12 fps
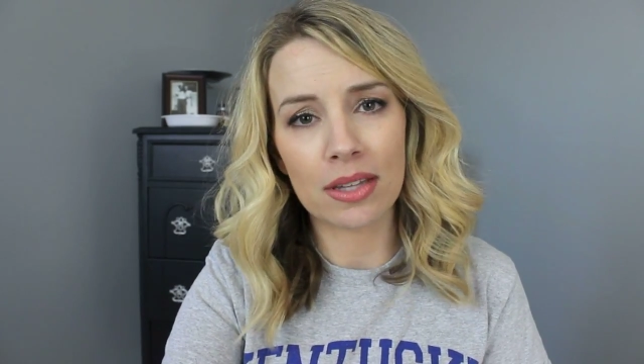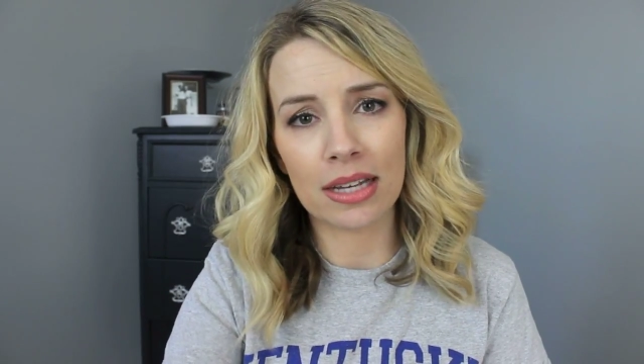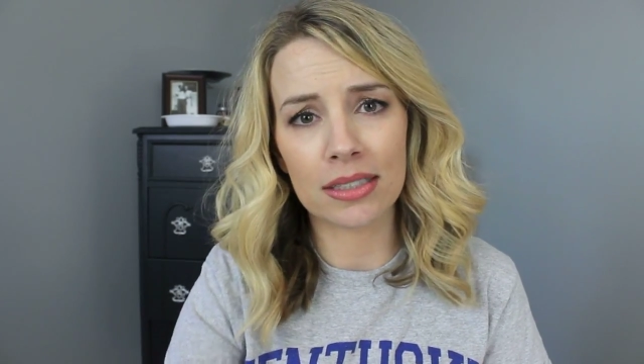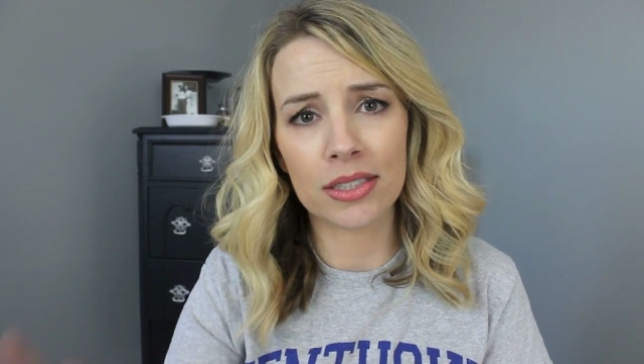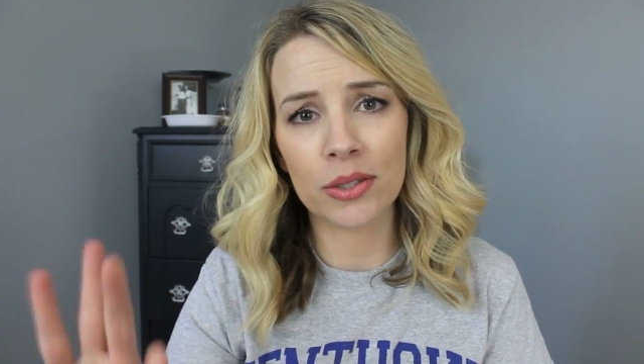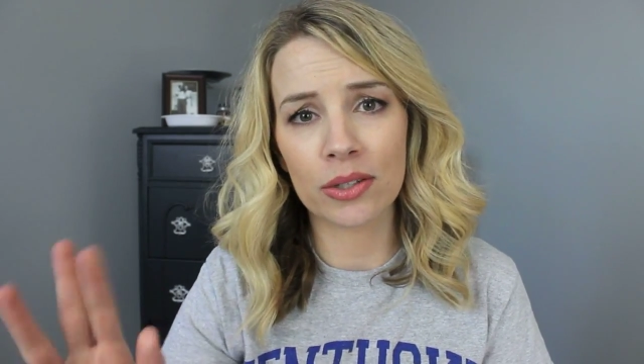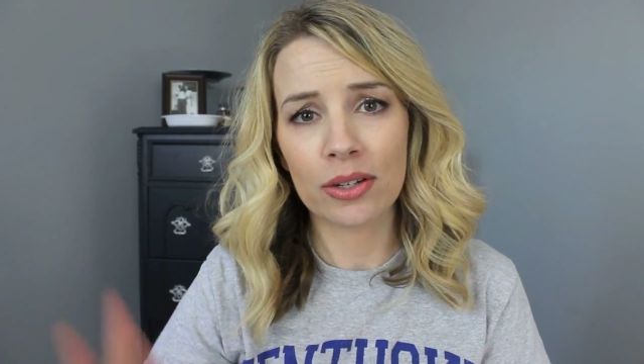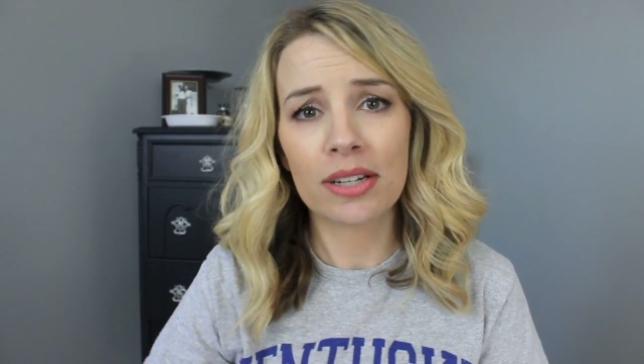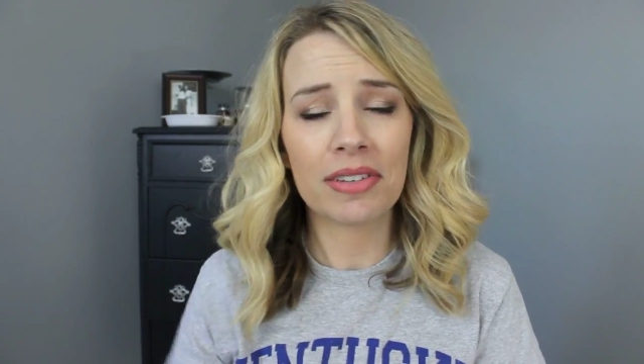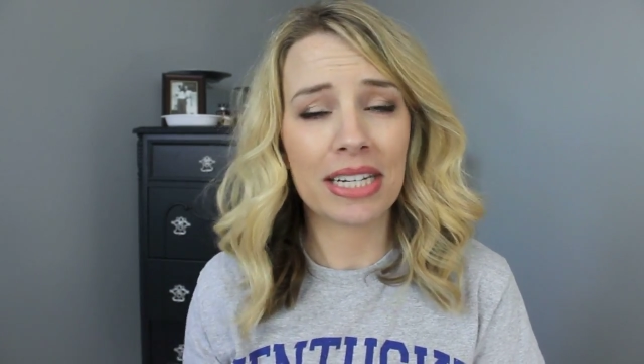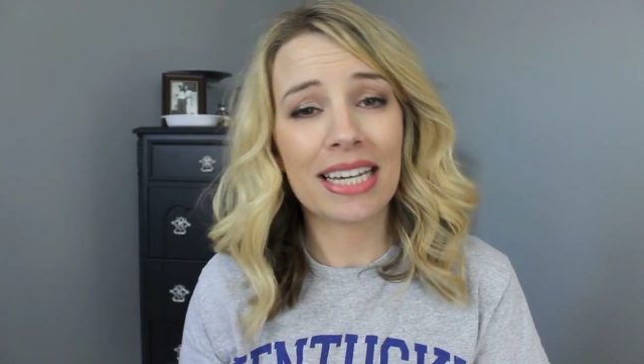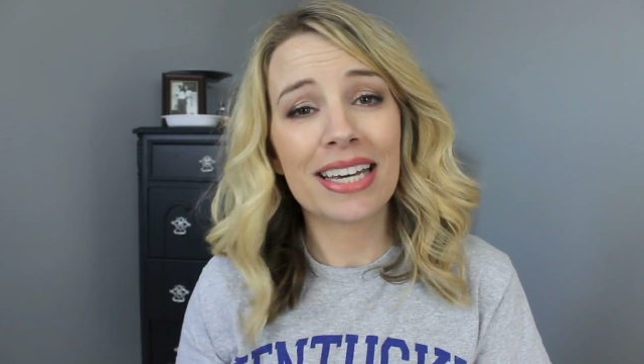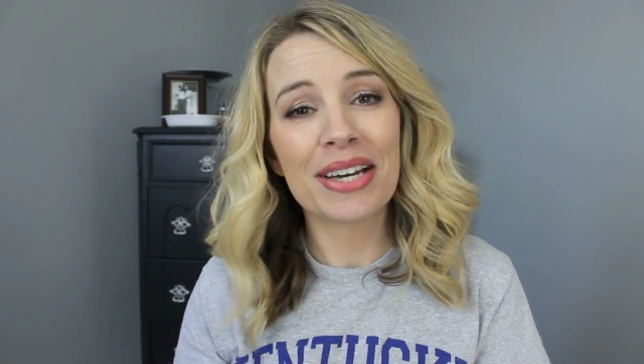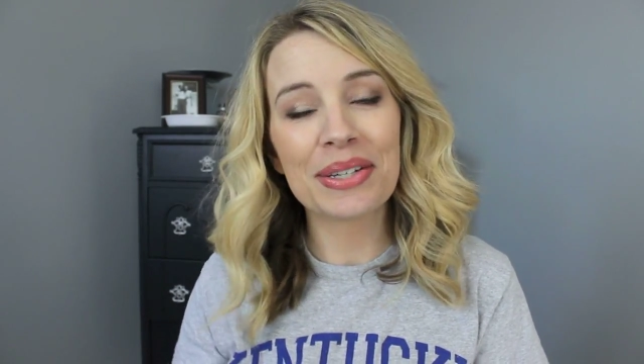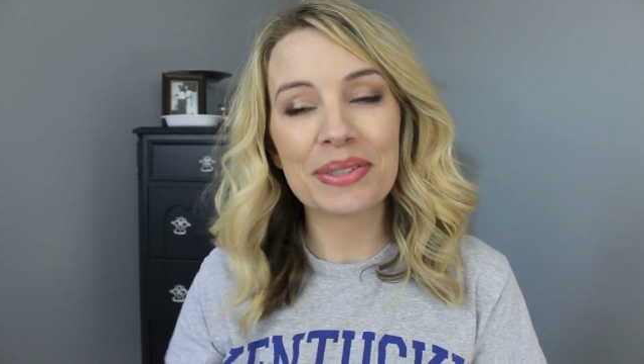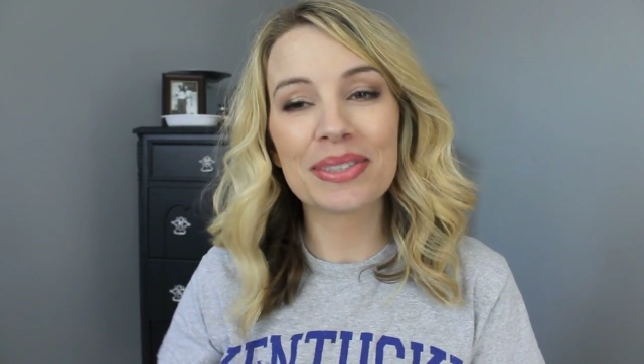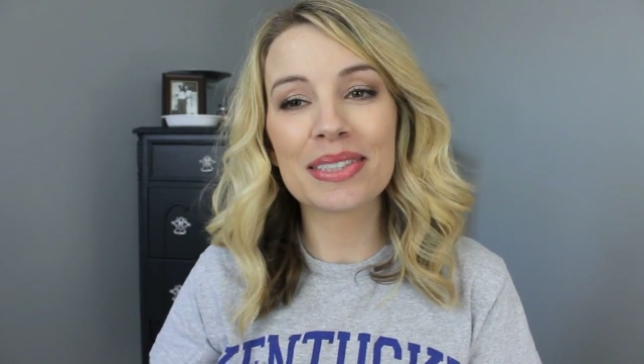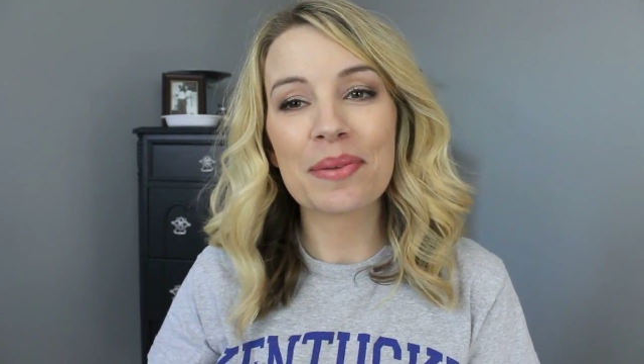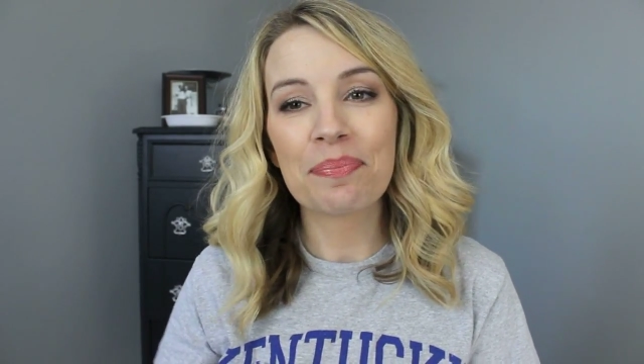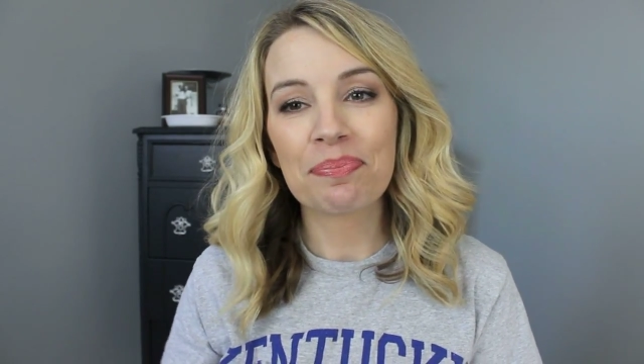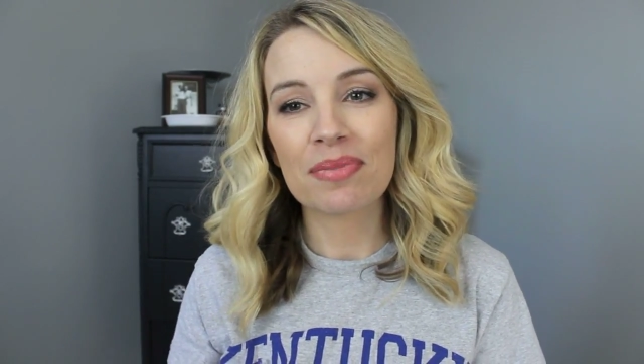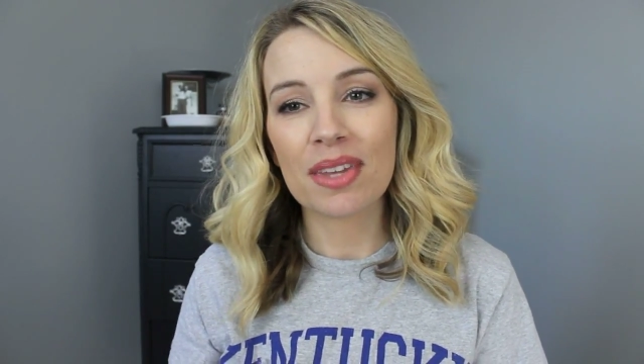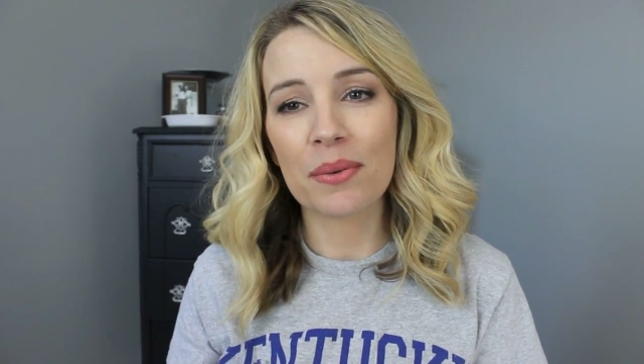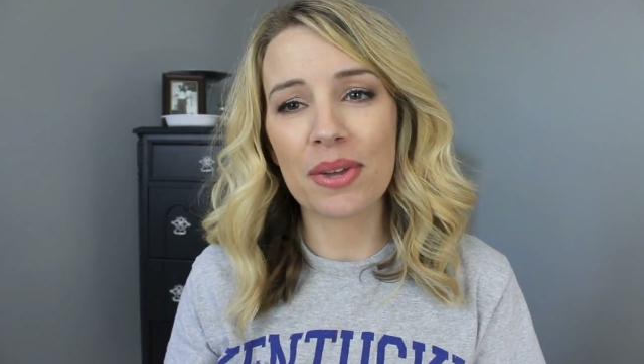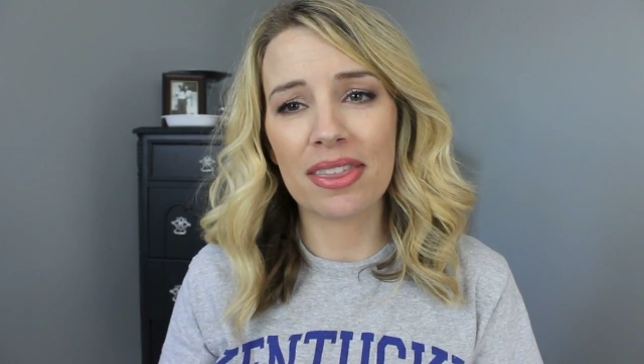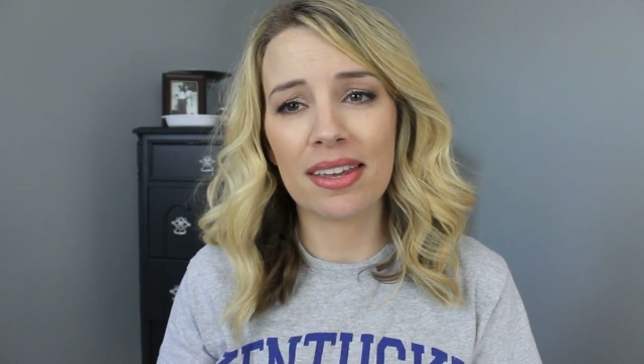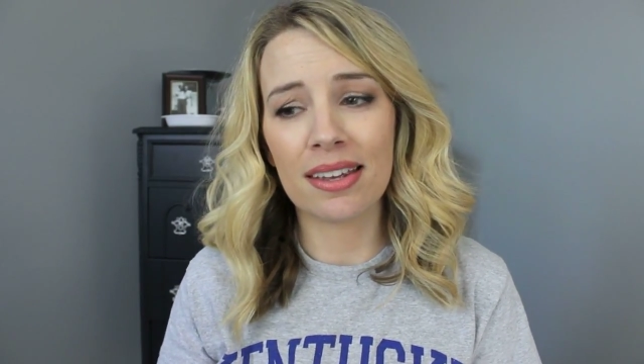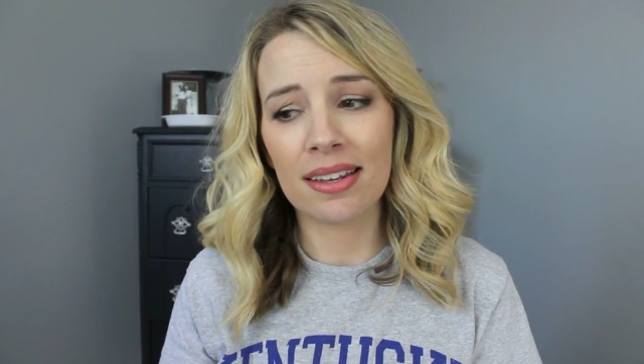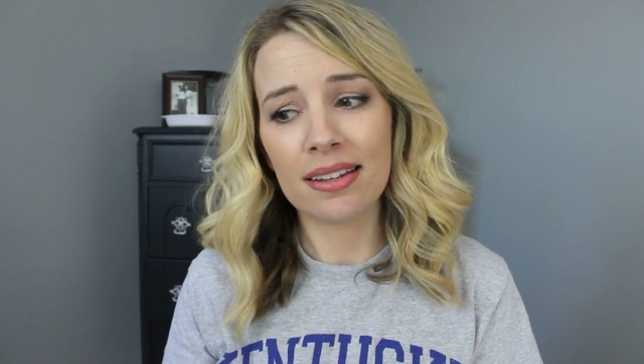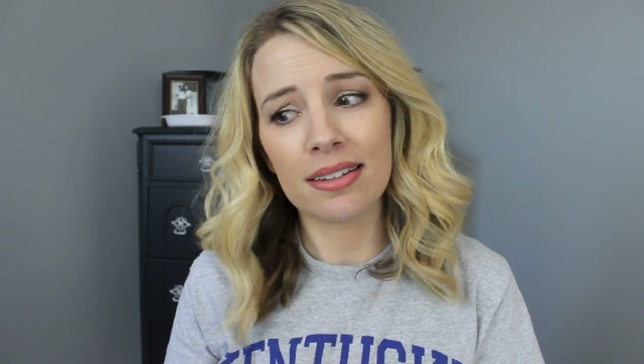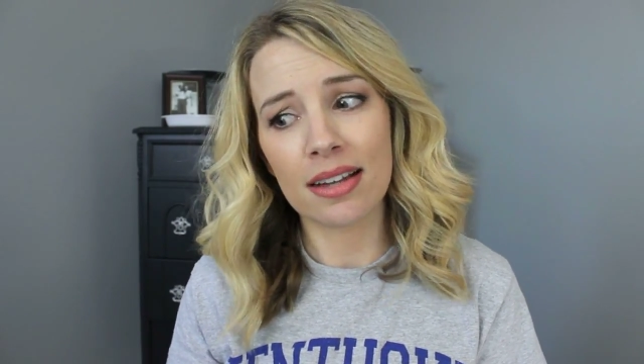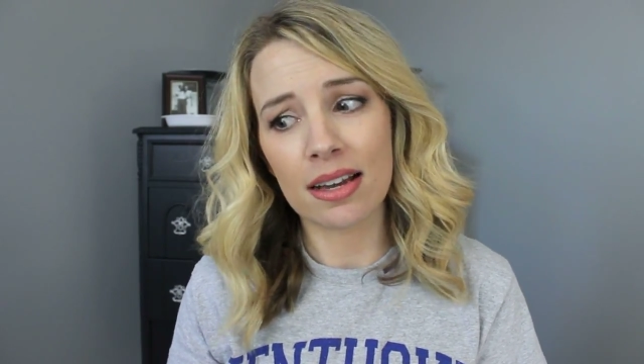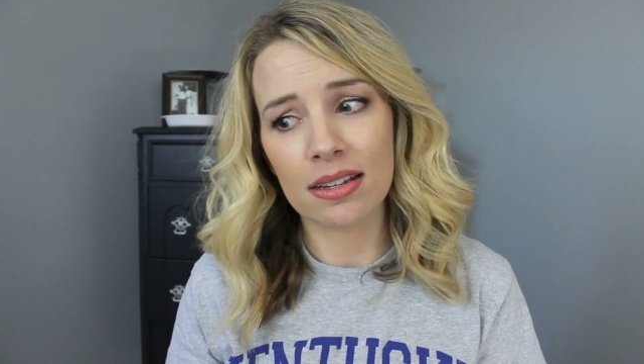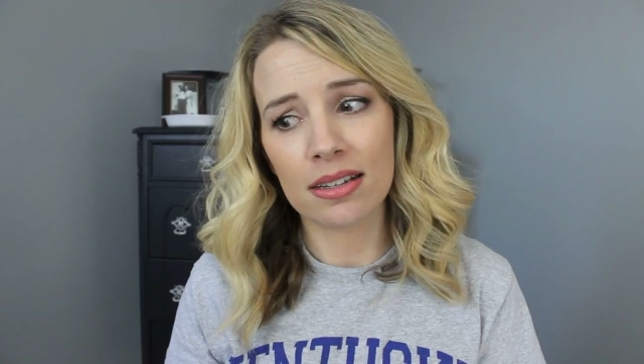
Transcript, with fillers: like two or three videos within